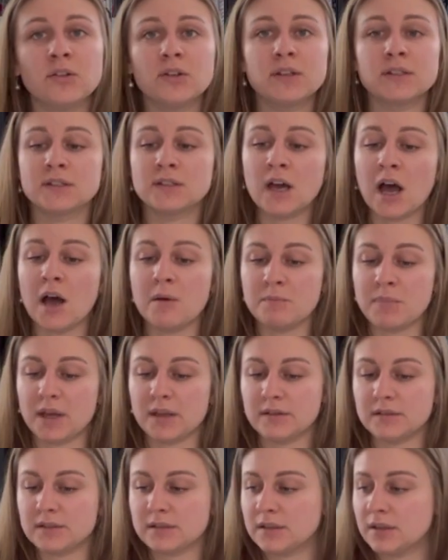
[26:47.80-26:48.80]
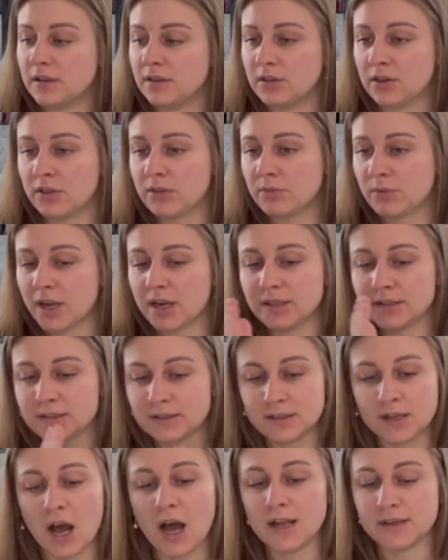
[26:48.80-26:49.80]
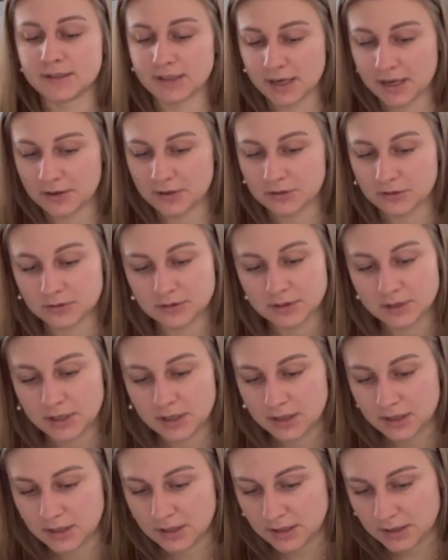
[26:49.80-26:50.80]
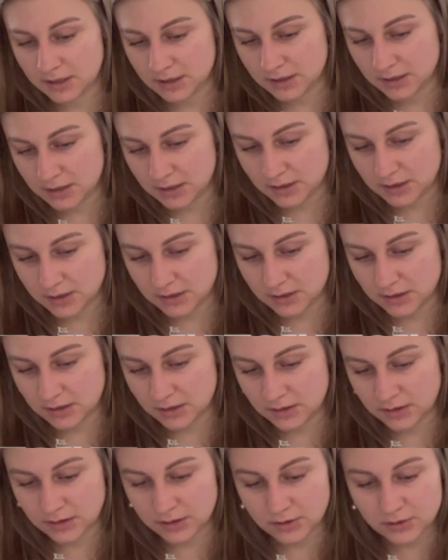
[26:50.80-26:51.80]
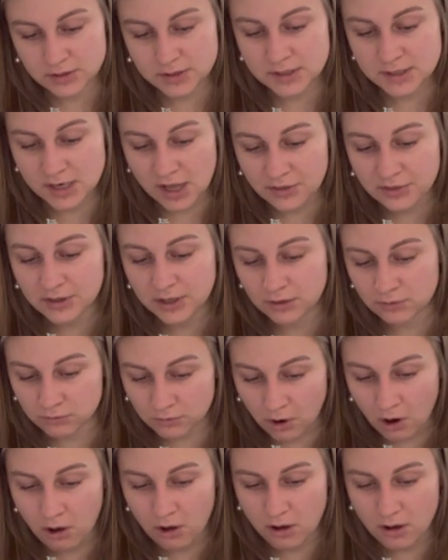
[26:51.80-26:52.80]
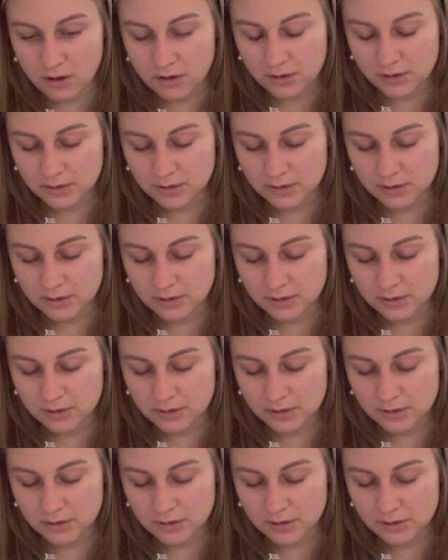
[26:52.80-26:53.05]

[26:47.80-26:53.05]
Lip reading: is not bent. The thread is not tangled. There is nothing wrong.